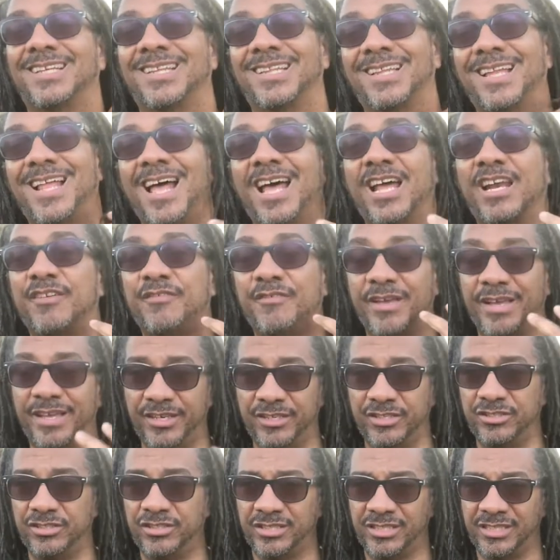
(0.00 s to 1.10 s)
lot of
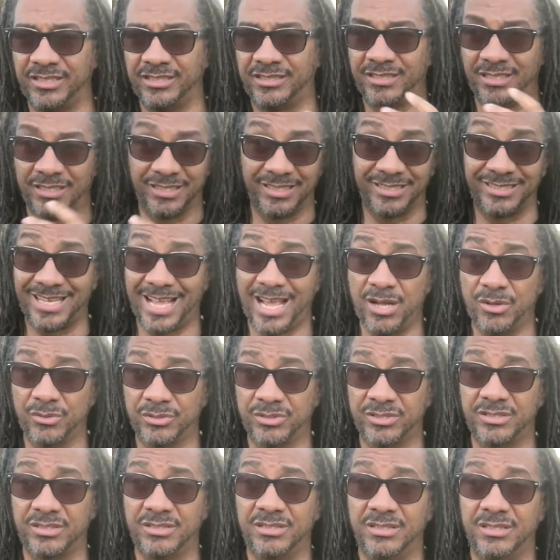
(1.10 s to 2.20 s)
energy to this
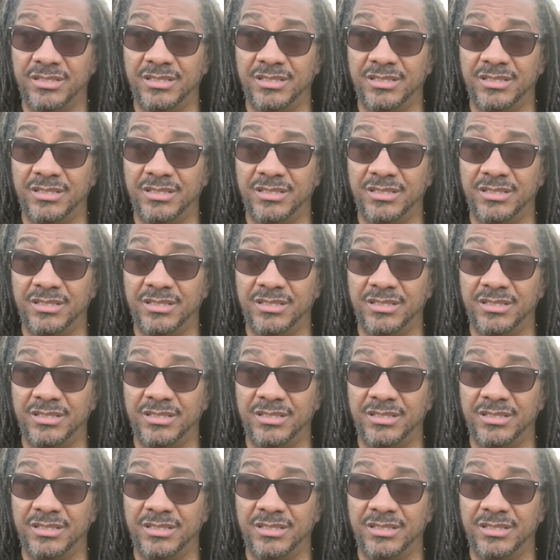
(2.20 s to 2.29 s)
house.